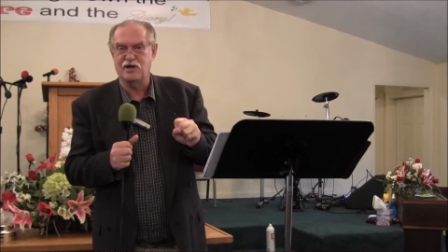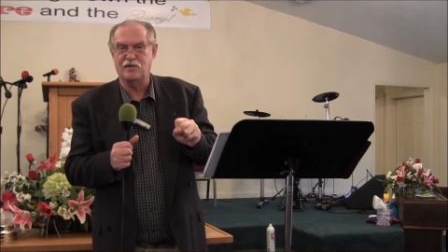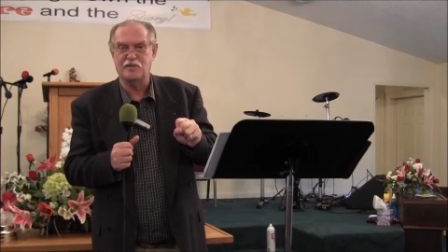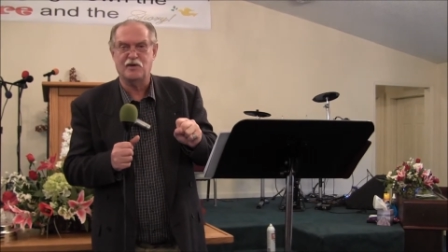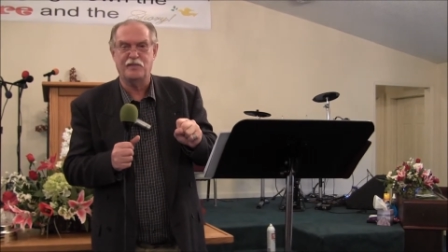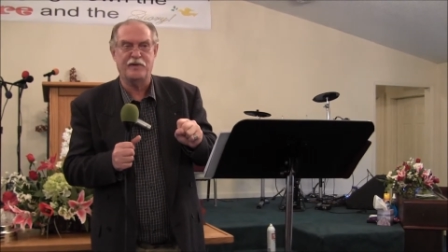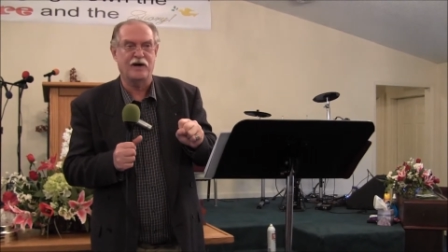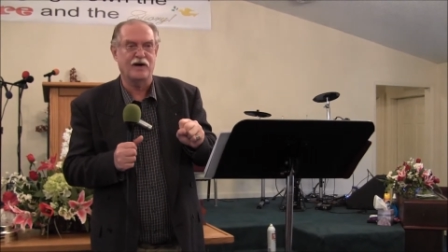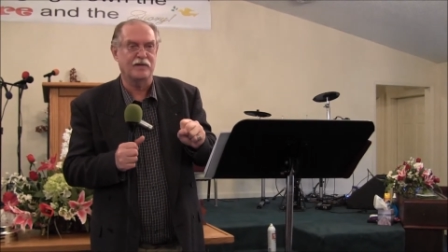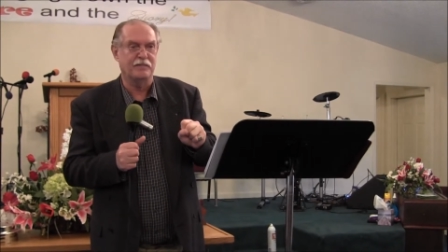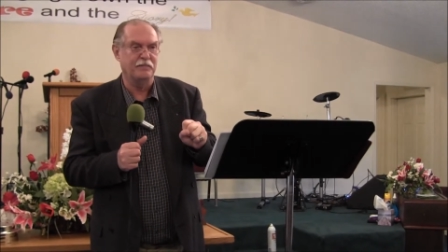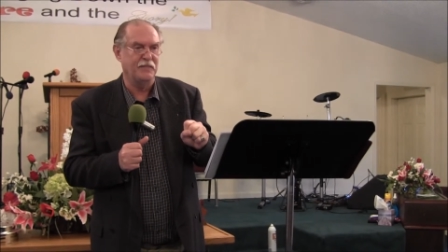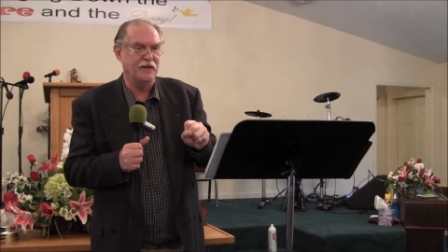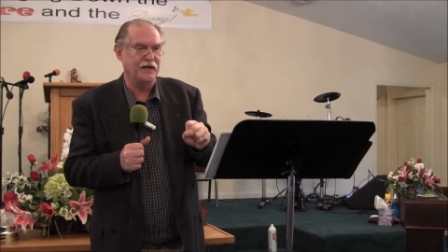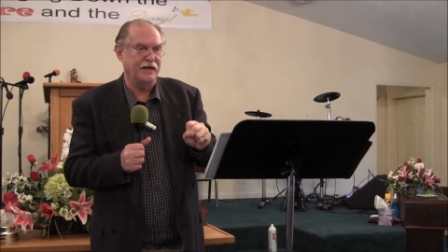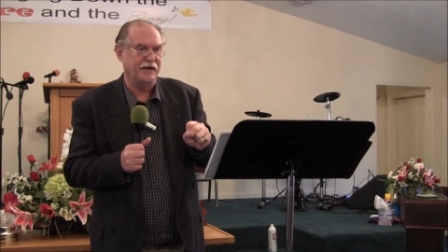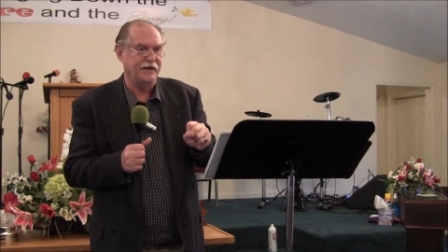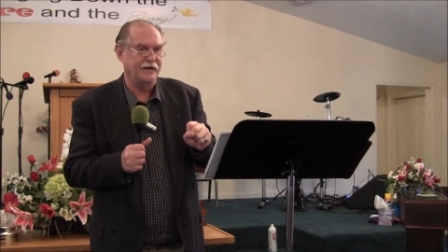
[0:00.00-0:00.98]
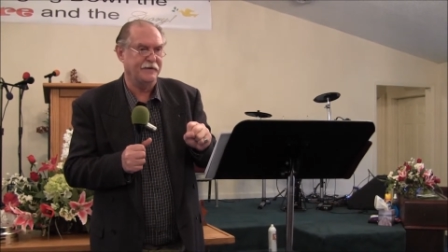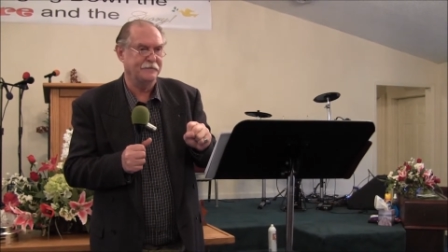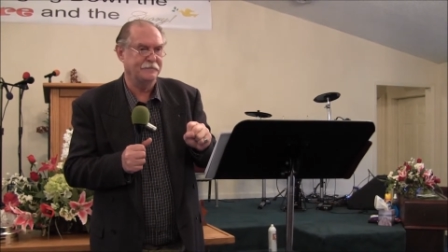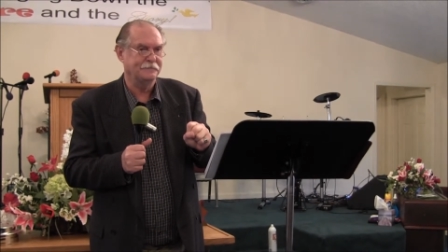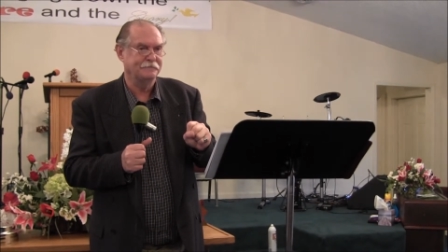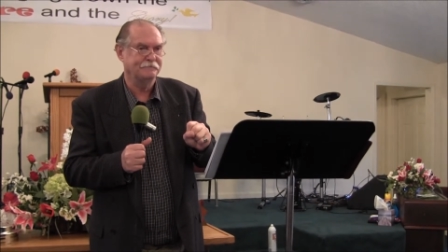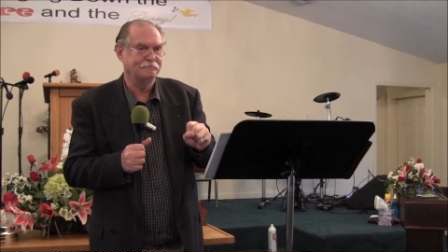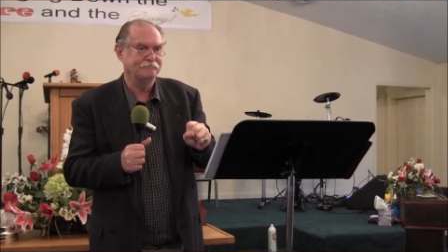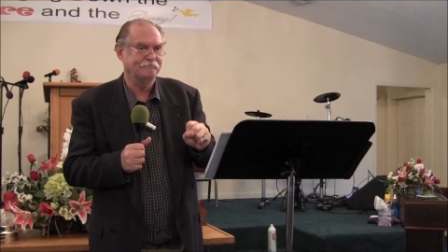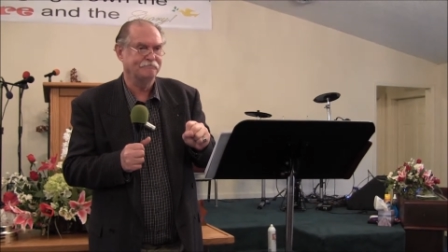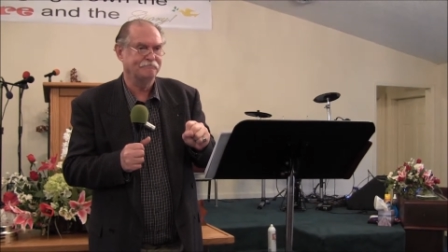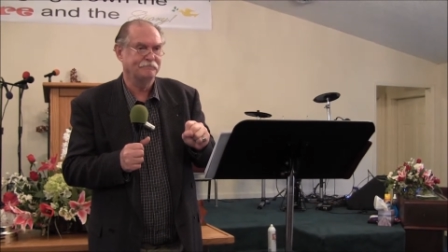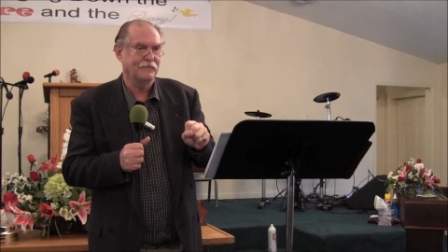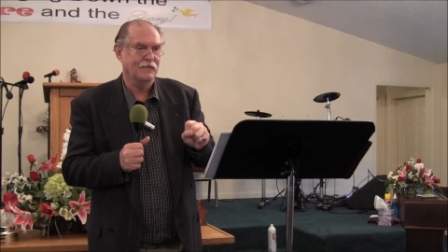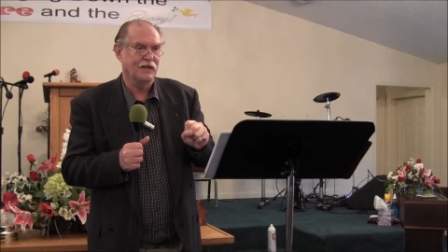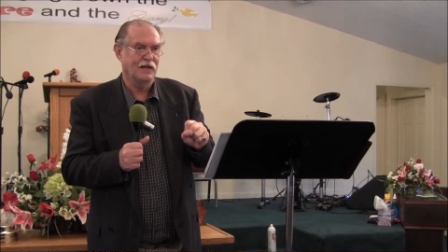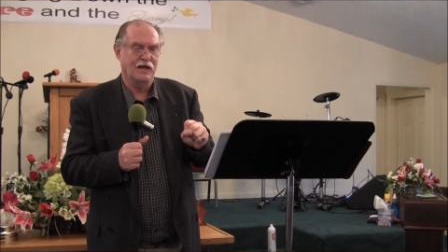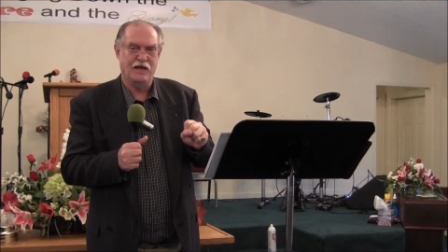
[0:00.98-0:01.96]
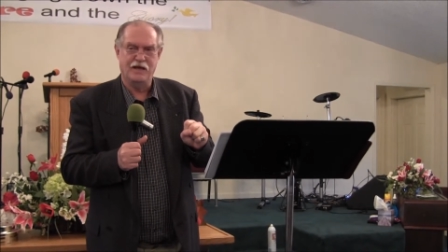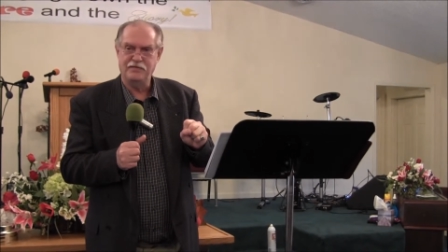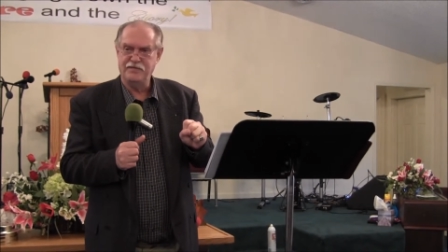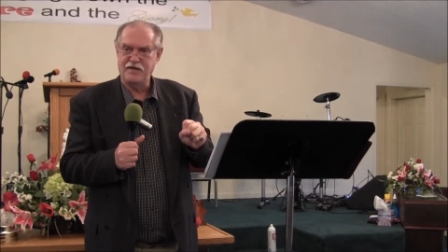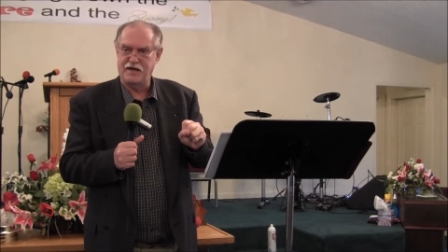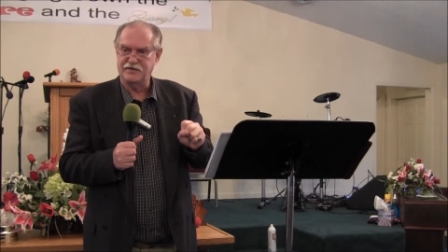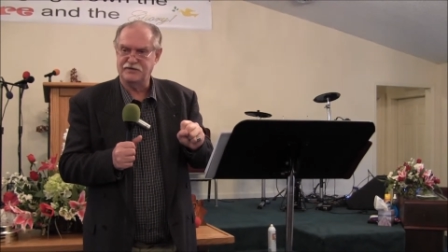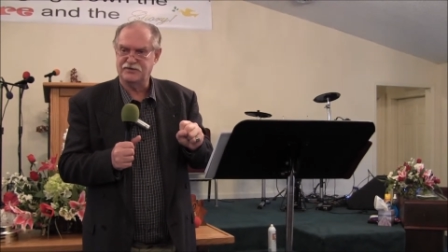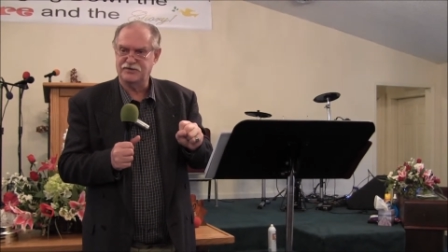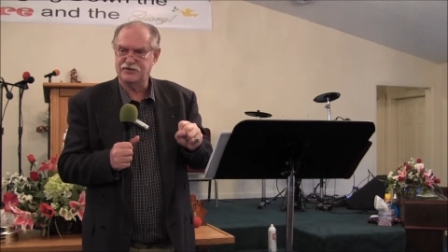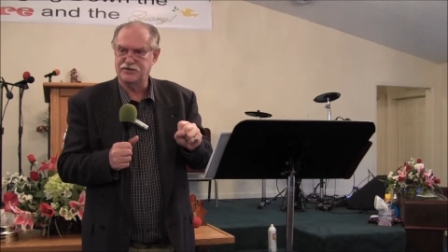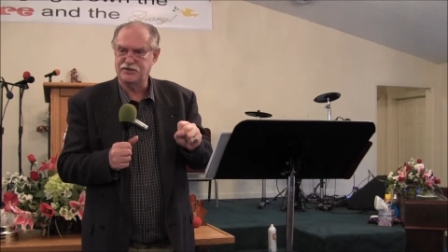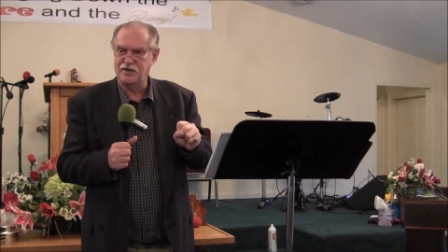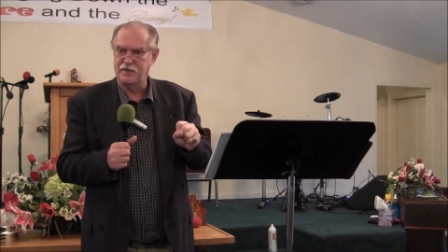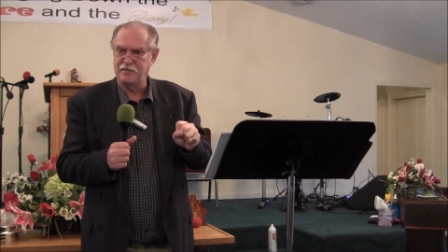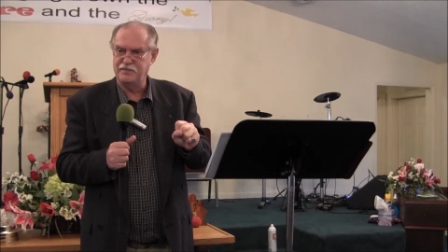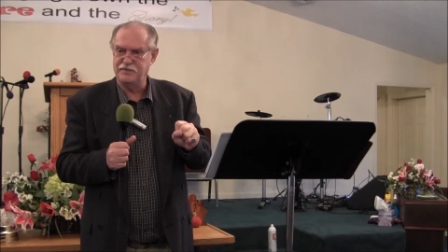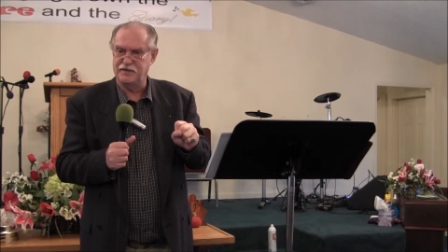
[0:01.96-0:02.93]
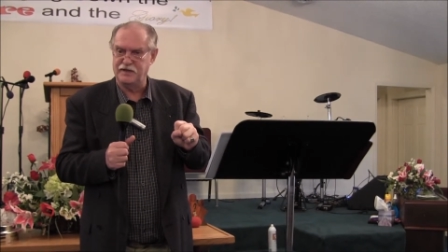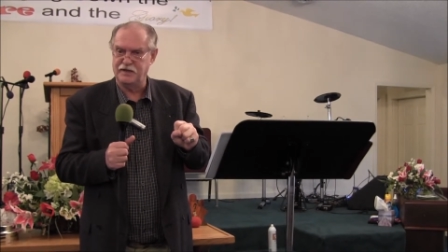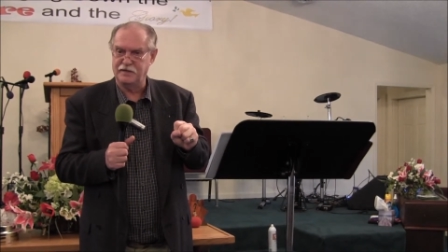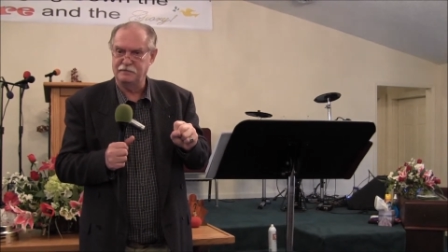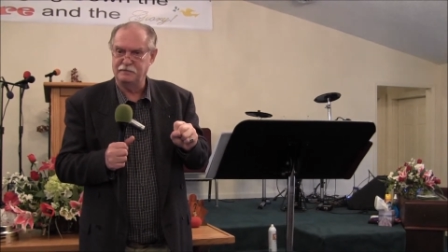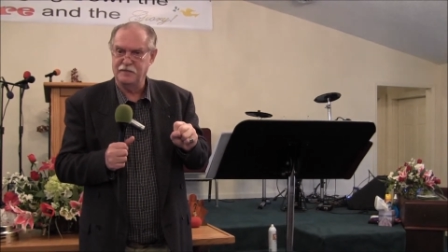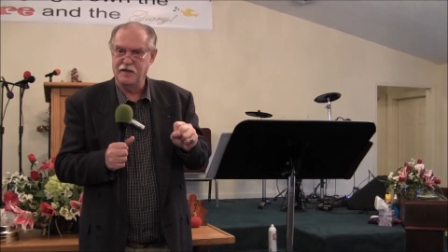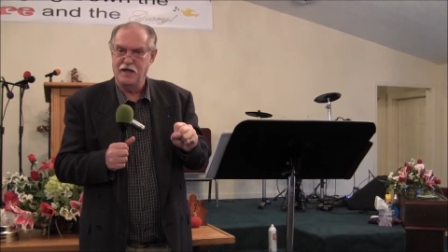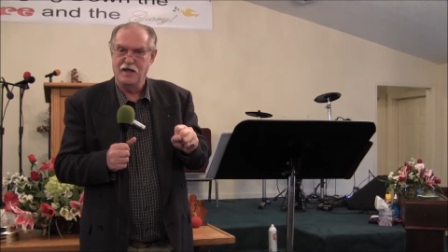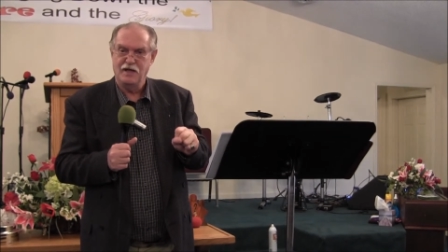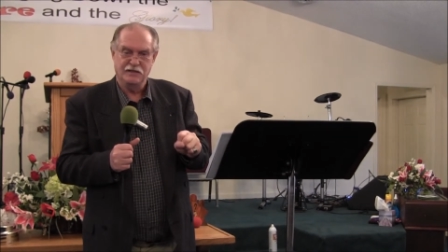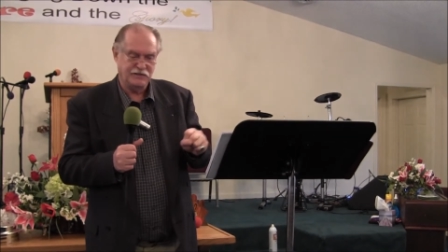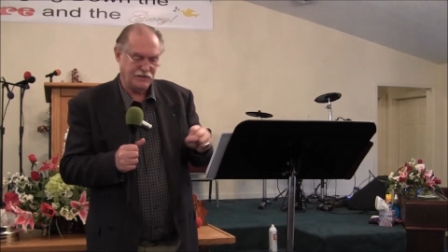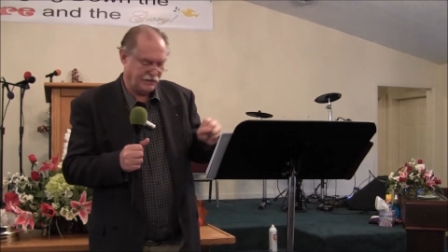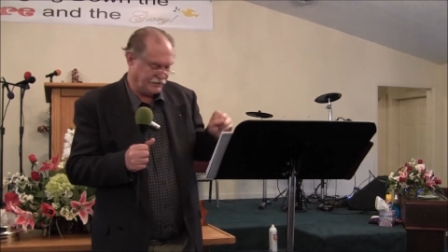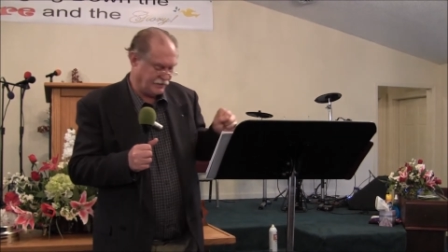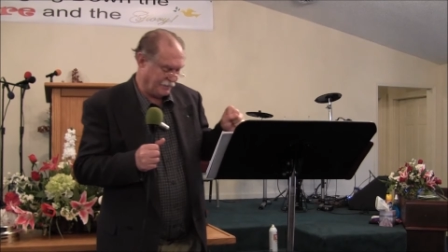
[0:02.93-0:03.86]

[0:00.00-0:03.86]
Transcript: come upon me." Isn't that something? See,